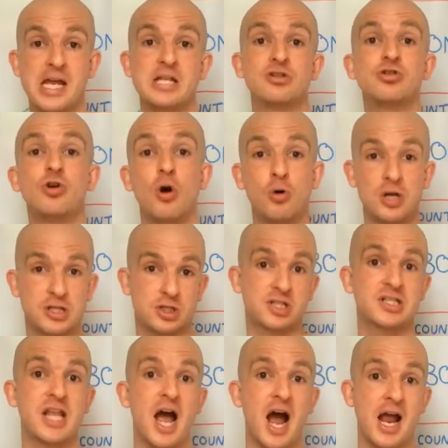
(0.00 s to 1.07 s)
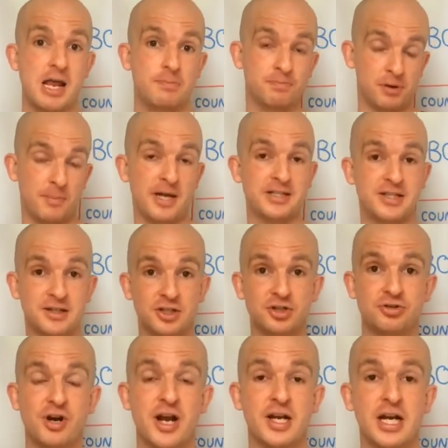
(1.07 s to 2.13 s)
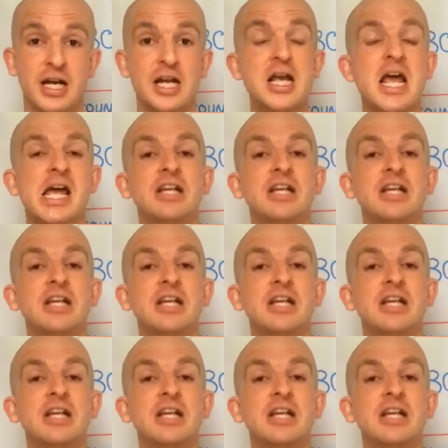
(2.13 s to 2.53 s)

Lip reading: is going to start implementing the training,